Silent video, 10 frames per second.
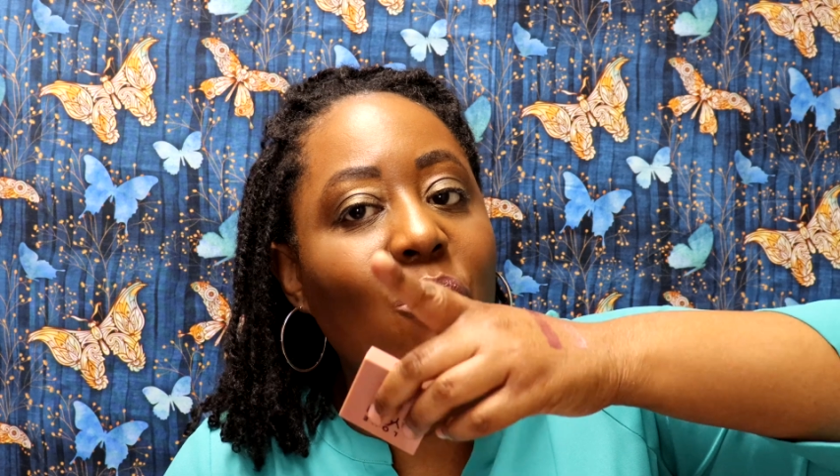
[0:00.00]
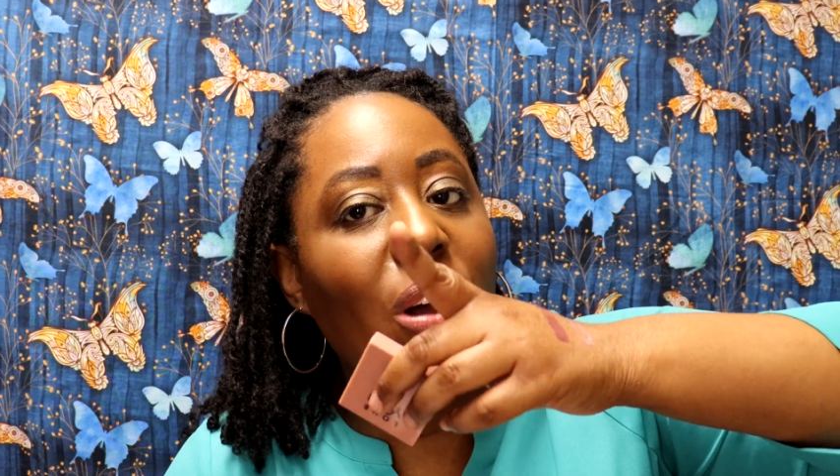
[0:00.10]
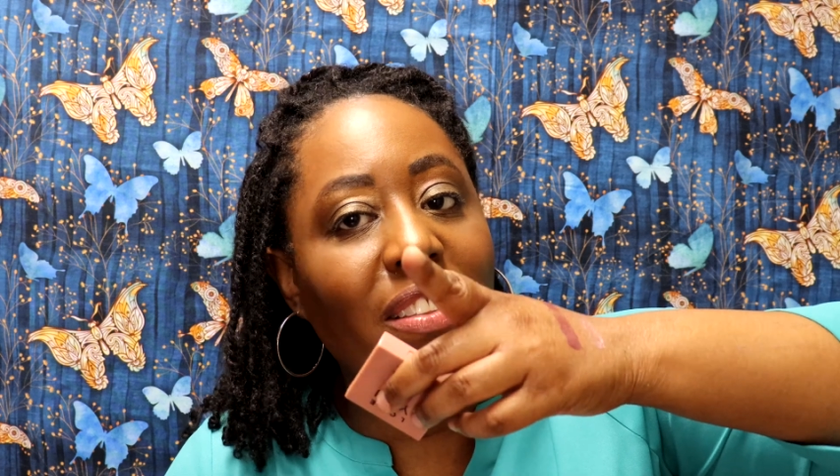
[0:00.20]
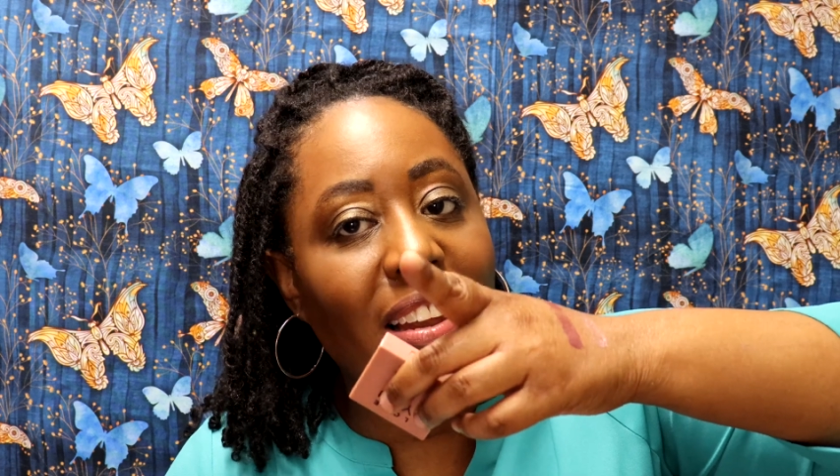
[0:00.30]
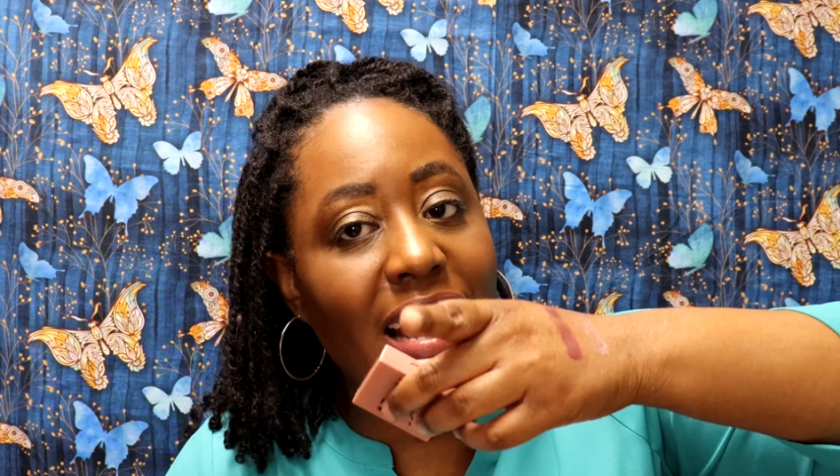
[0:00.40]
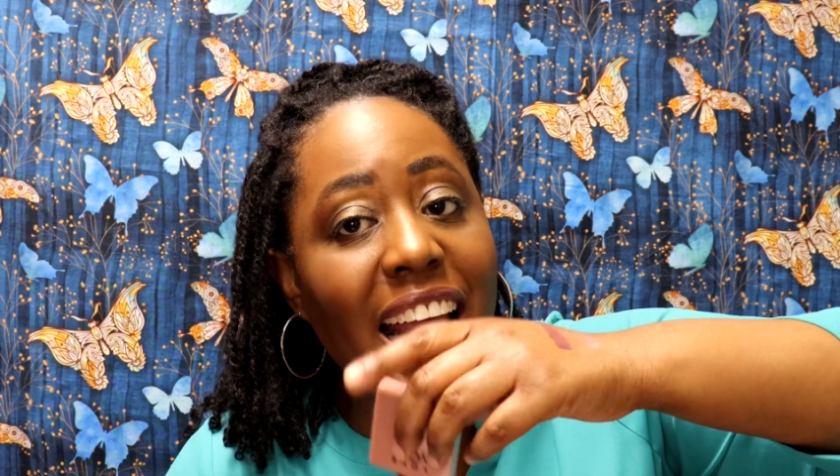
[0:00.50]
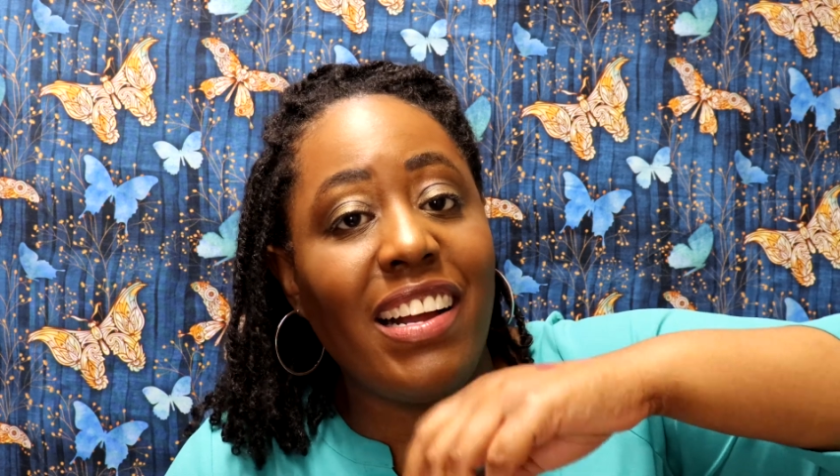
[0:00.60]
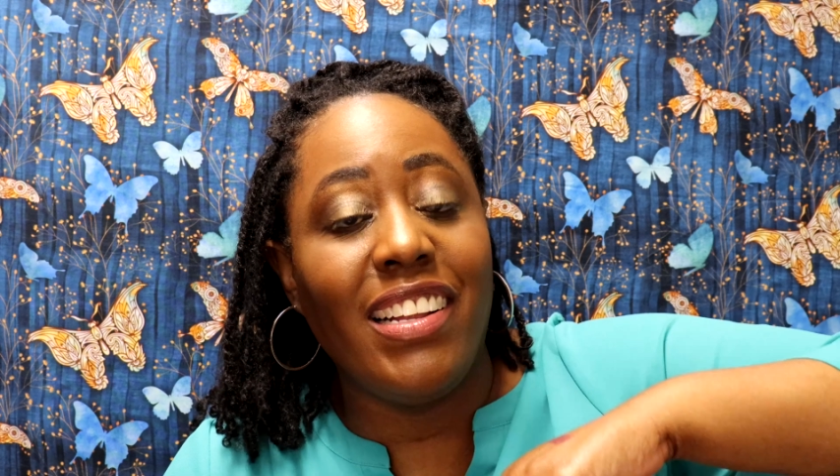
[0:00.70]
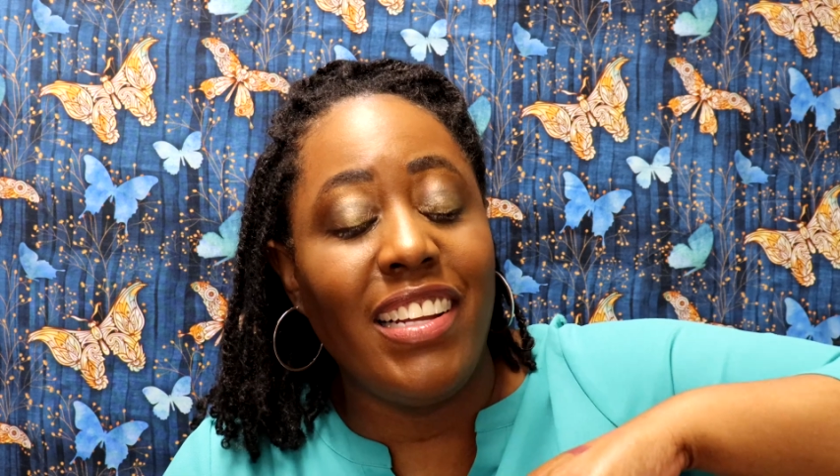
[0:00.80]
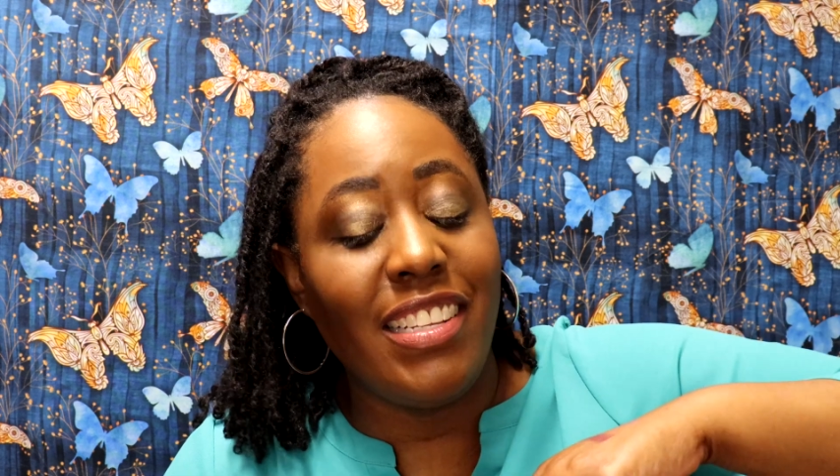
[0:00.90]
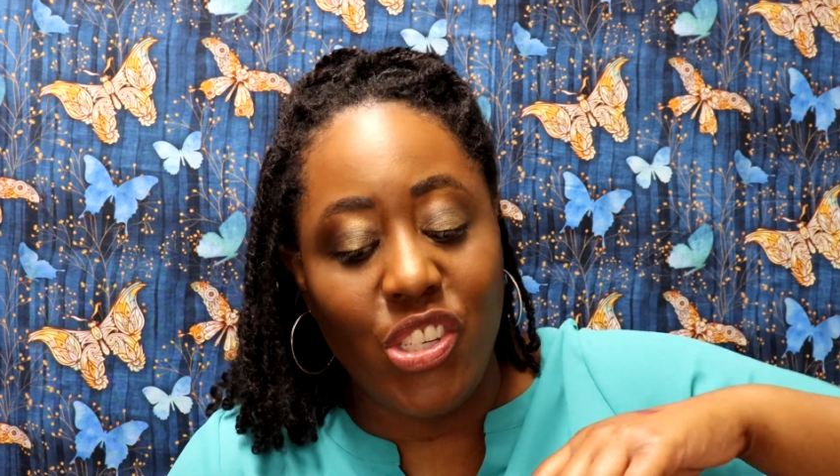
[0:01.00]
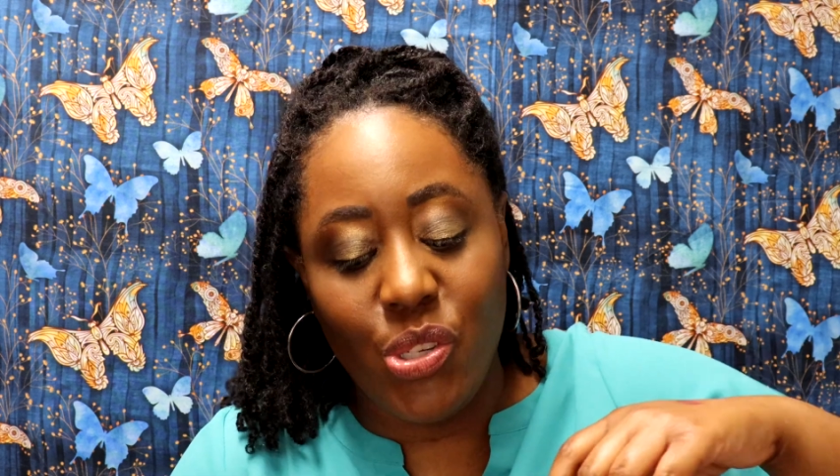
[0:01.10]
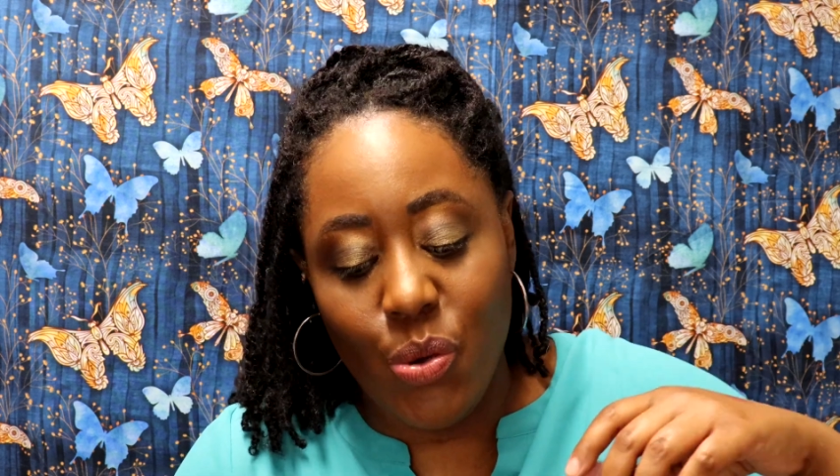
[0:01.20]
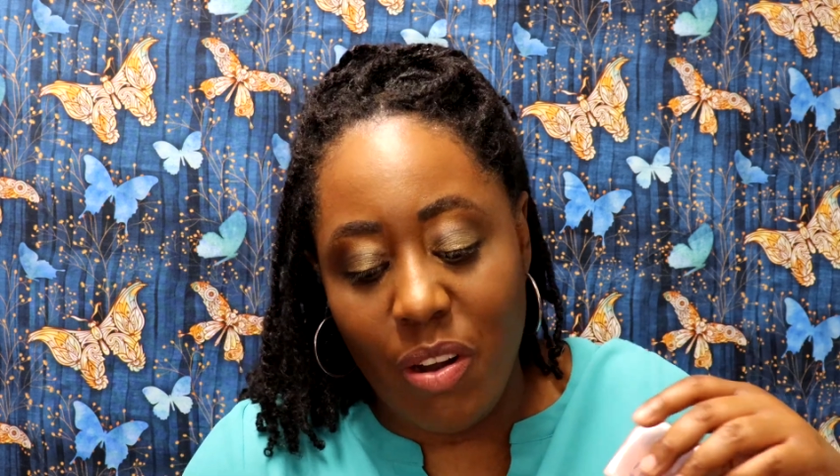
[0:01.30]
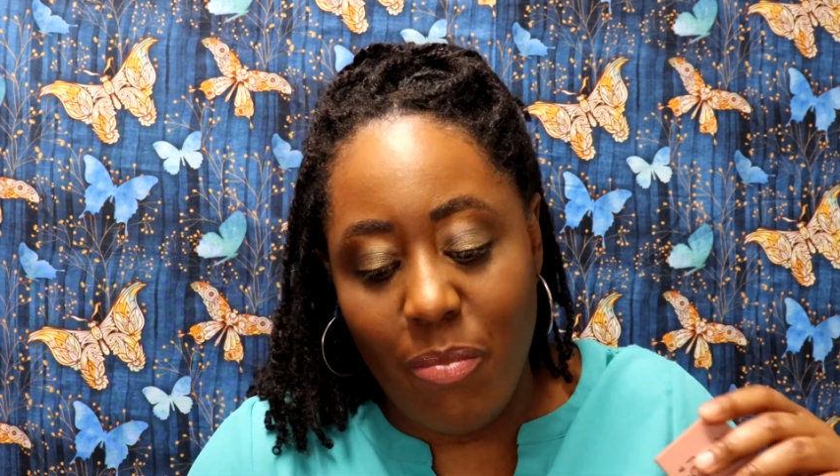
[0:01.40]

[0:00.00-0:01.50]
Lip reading: Well, the light color isn't showing